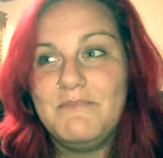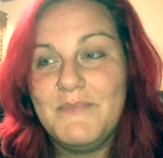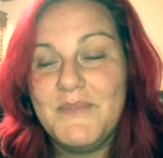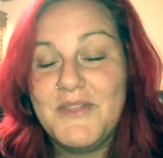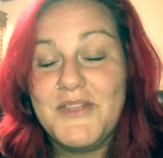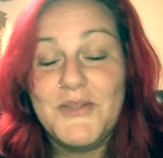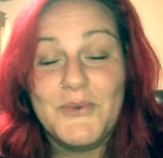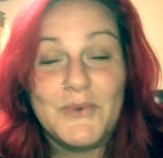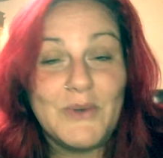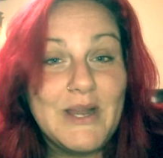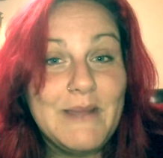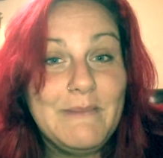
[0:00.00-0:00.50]

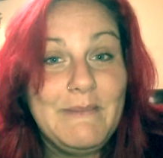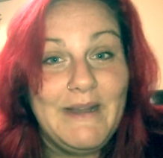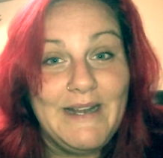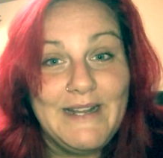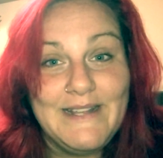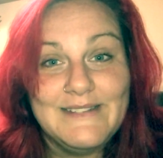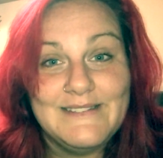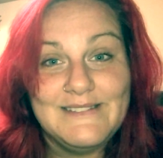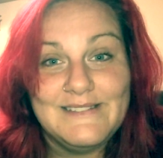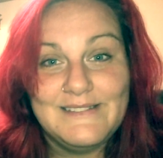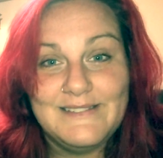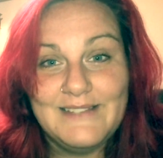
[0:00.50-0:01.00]
3
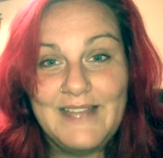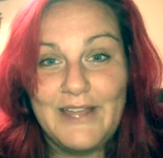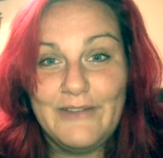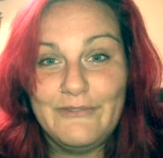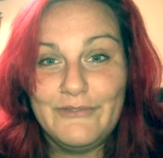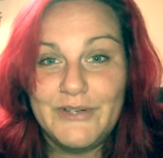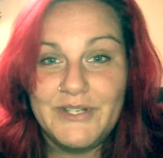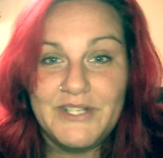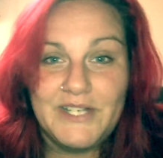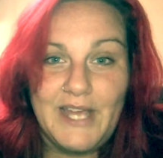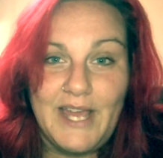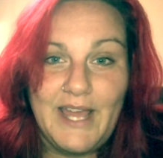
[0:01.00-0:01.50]
minutes
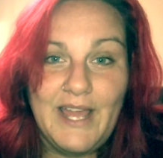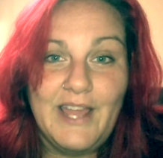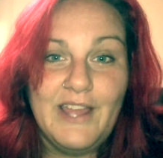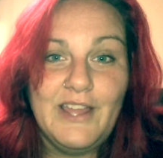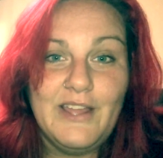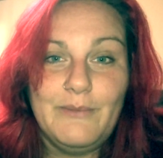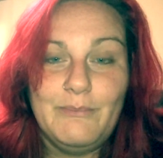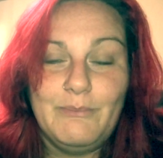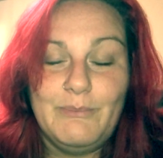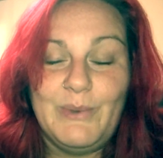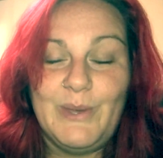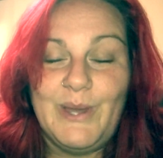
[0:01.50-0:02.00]
every
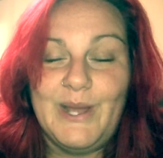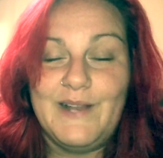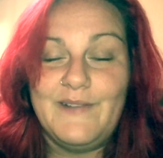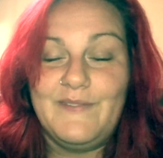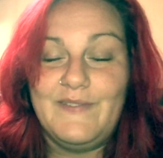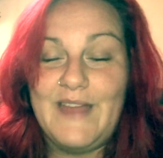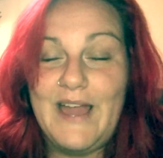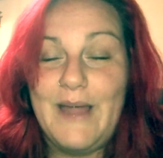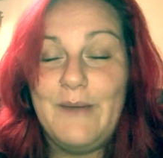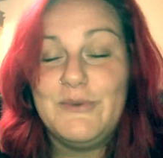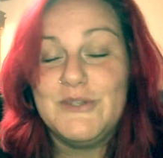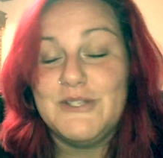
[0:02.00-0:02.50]
day, but
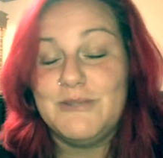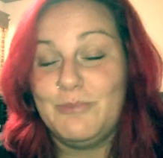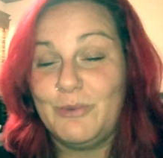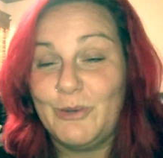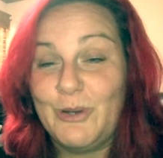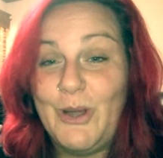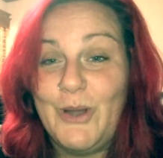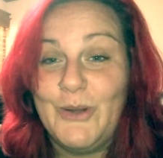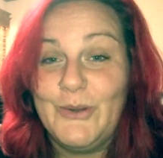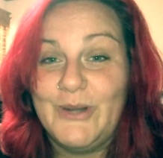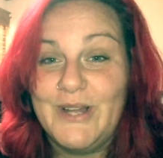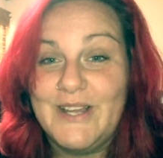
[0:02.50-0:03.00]
that was
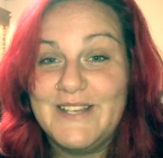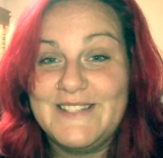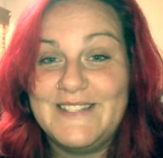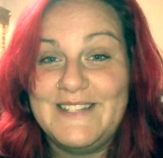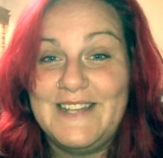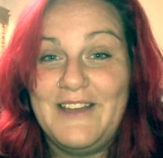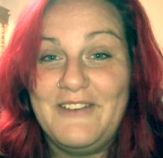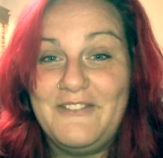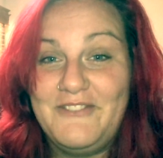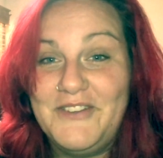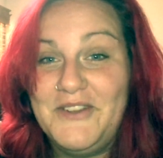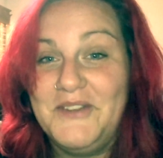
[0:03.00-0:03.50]
progress and
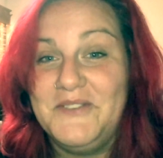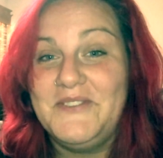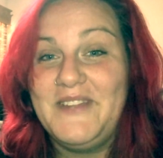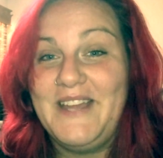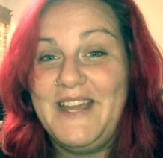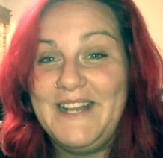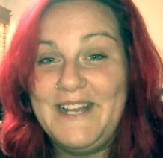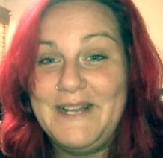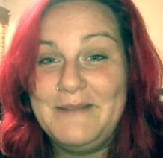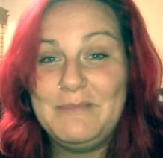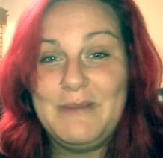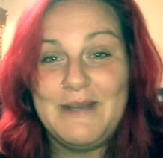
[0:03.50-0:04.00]
I felt
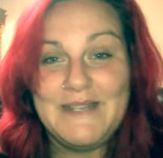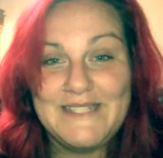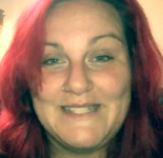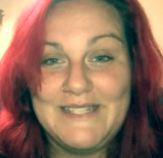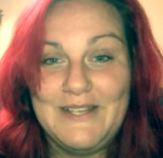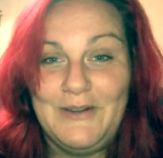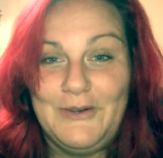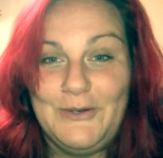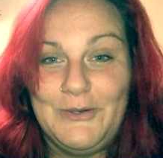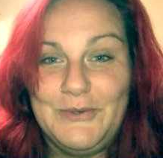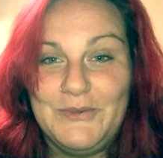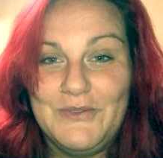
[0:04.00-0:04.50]
that in my
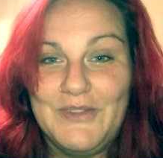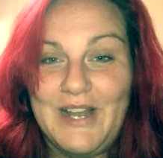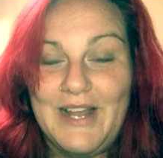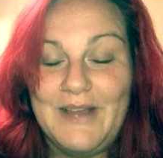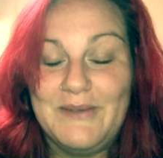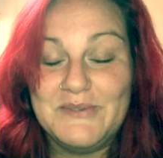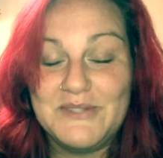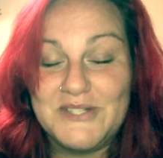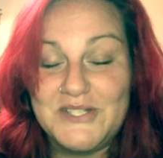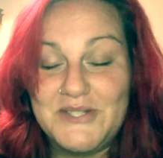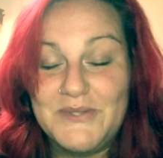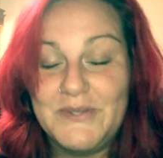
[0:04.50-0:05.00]
soul that I
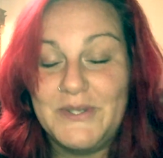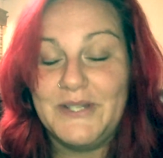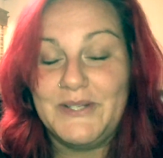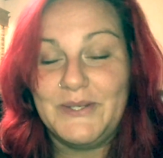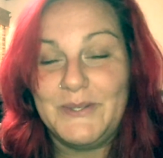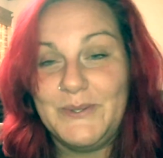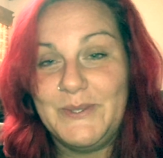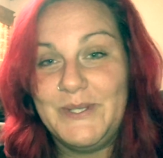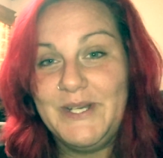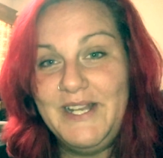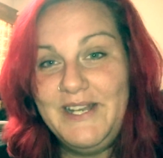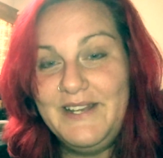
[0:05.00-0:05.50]
was doing
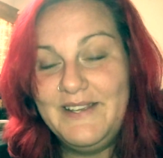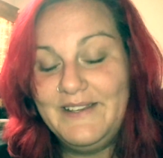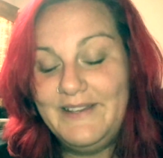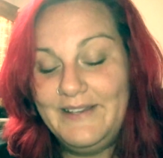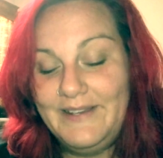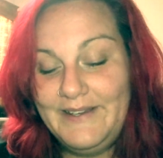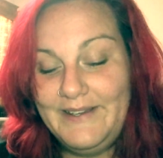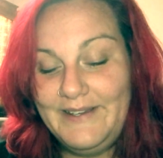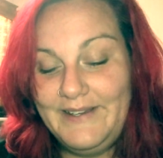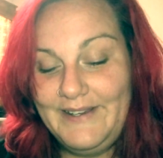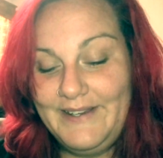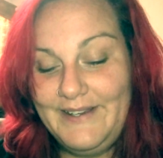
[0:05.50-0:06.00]
good.
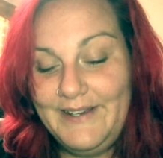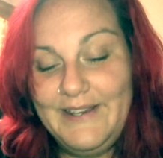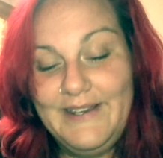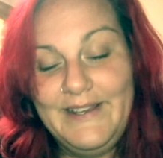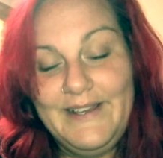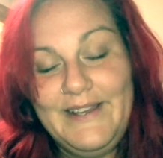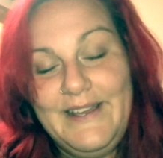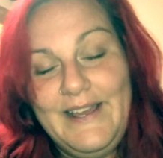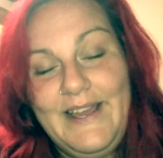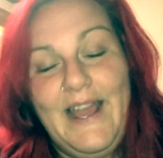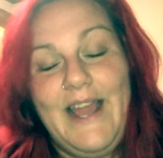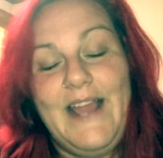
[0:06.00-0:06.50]

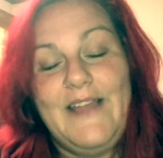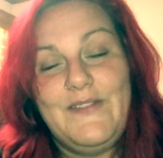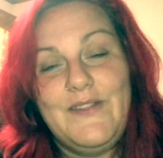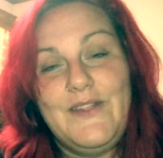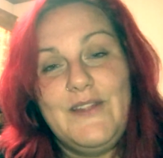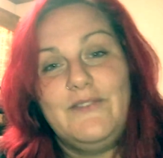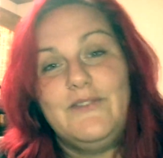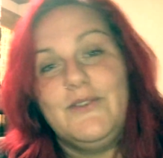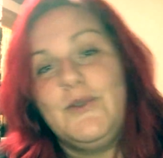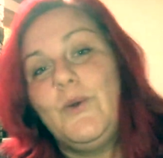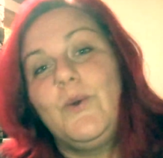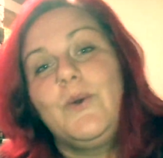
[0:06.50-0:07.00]
And then
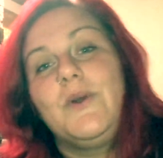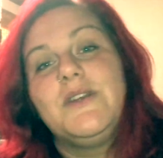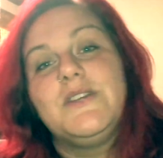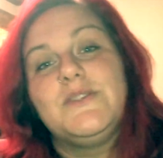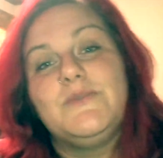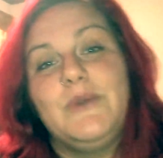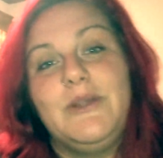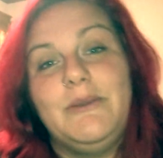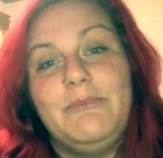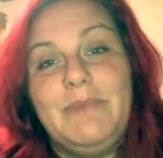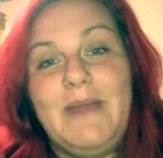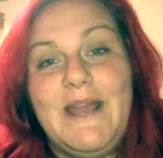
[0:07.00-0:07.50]
of course
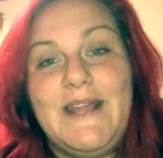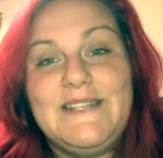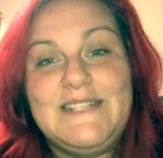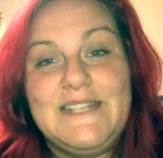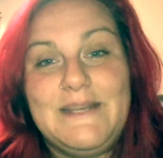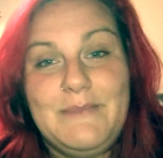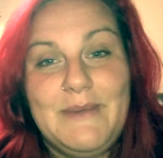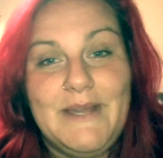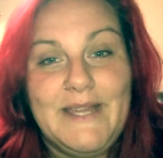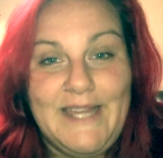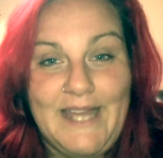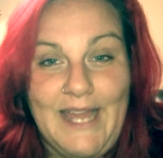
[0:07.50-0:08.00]
when the
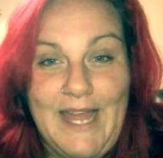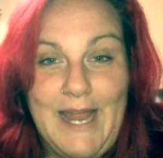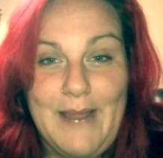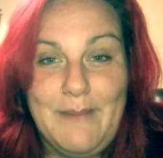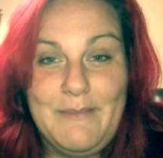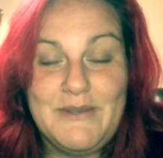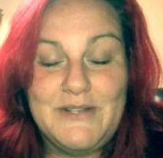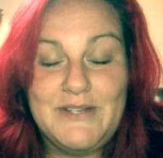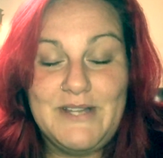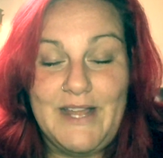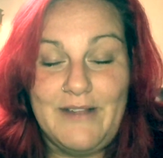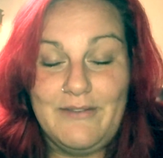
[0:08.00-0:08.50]
pandemic came
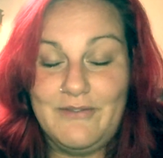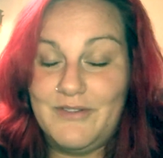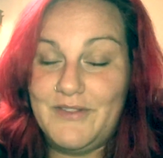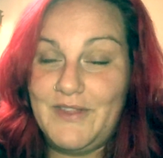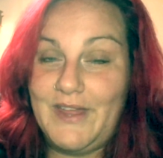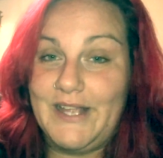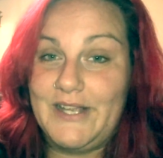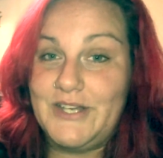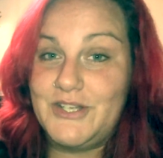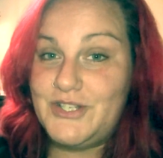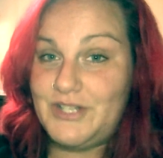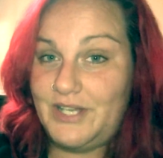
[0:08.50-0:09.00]
and
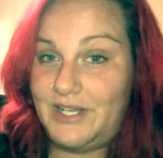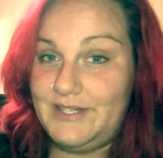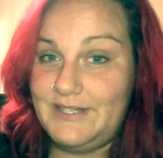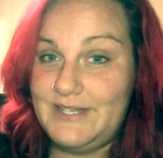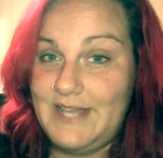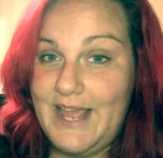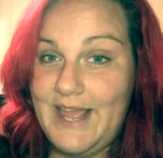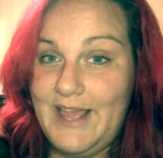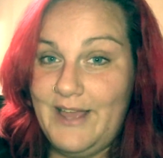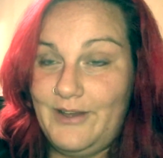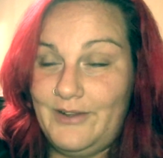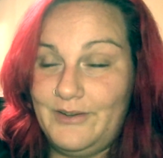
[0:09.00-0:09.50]
everything shut
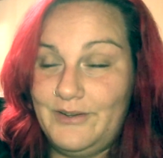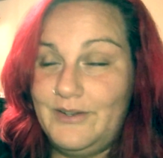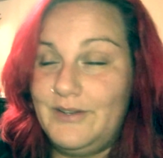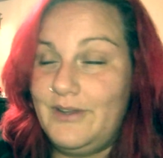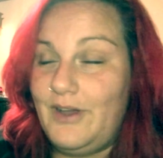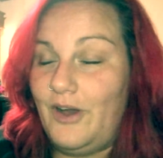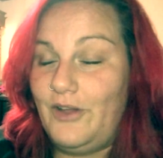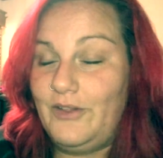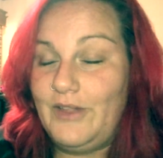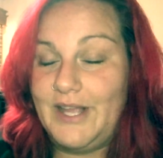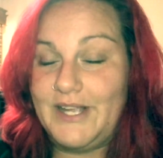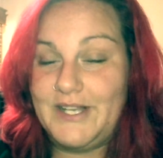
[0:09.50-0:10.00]
down,
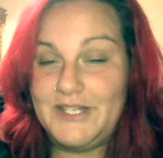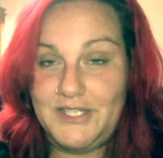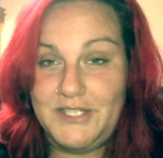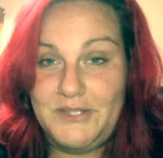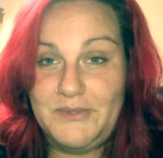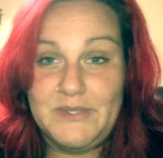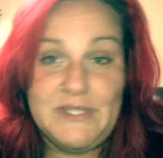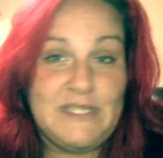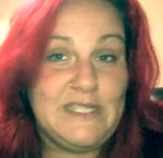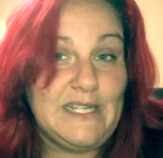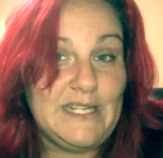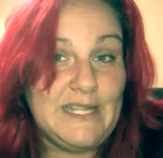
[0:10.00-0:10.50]
all I could do
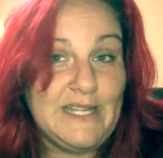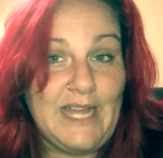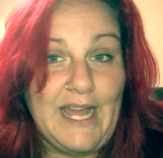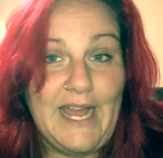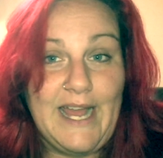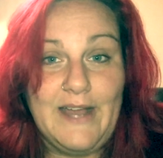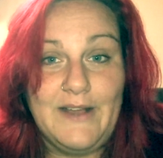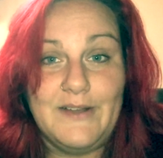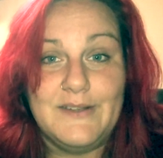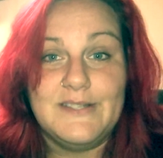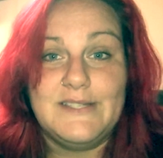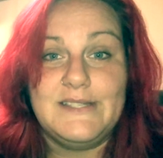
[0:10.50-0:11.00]
was sit at the
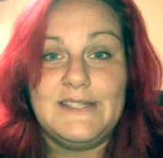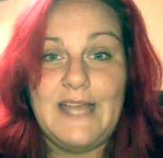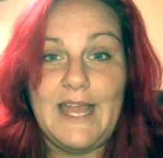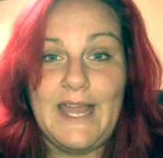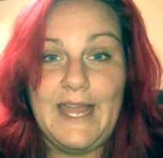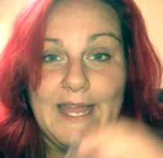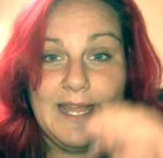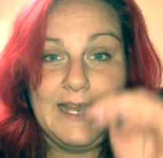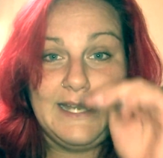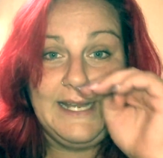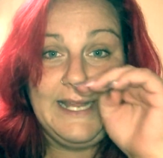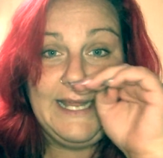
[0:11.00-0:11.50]
house
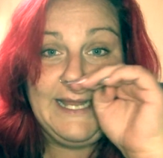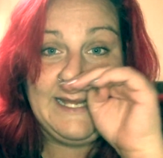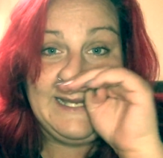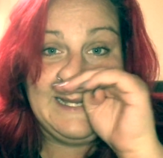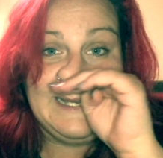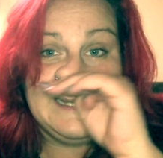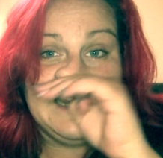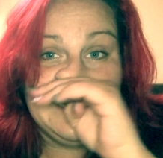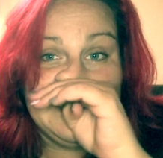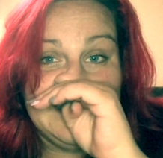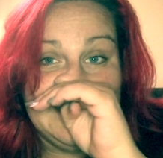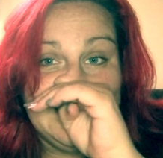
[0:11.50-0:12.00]
and
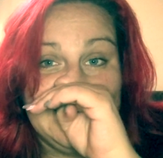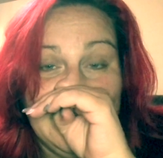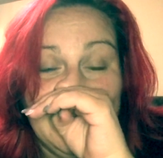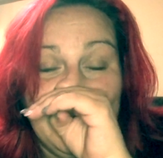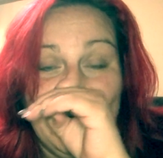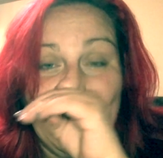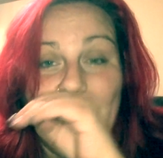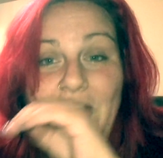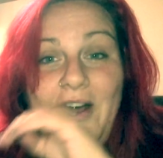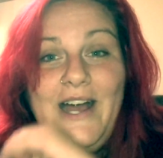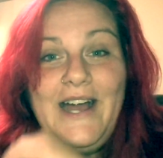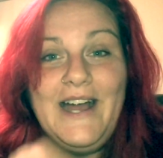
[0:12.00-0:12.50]
eat.
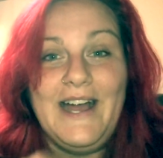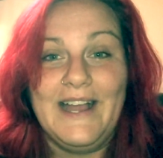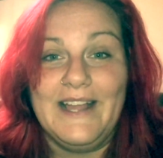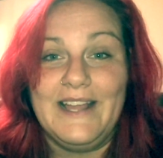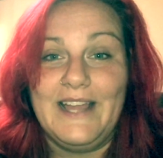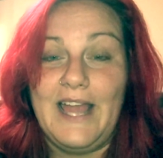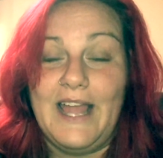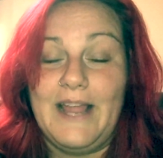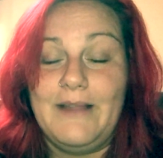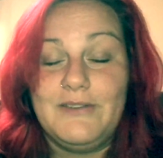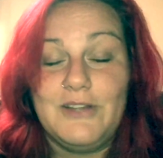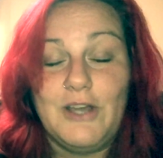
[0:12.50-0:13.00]
So I
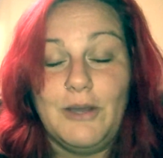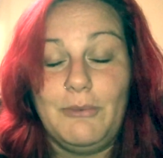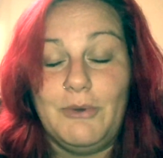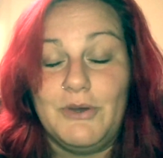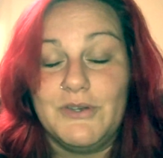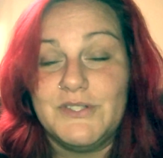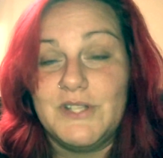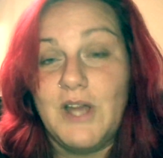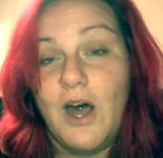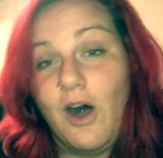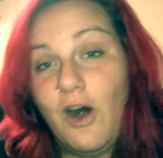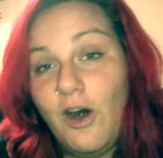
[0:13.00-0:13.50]
gained
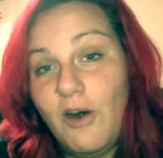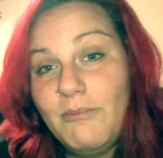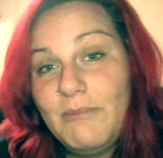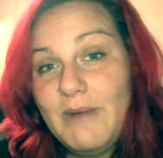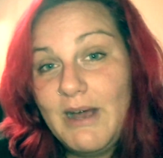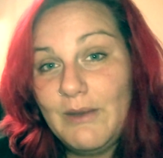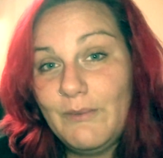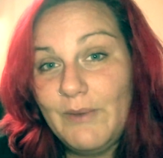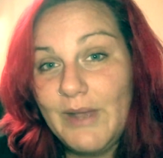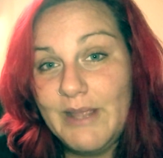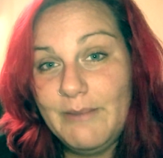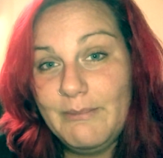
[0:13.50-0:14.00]
almost all my
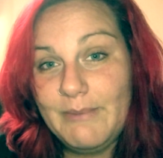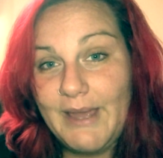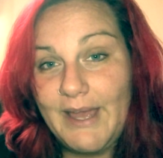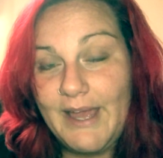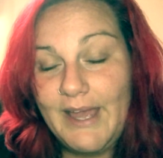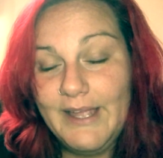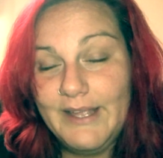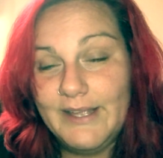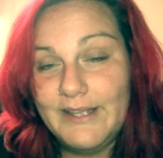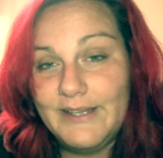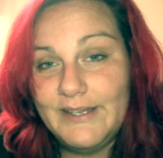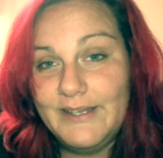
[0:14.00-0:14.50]
weight
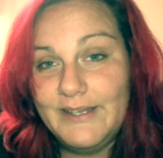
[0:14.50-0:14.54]
back.